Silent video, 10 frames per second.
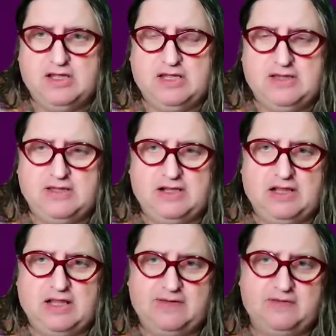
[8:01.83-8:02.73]
in the
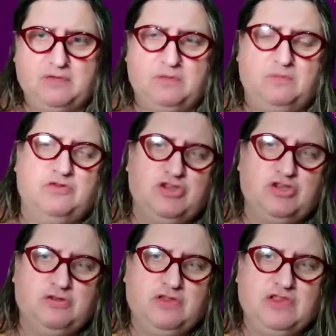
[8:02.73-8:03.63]
classroom? Do
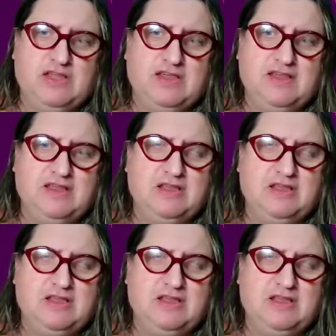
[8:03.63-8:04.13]
you think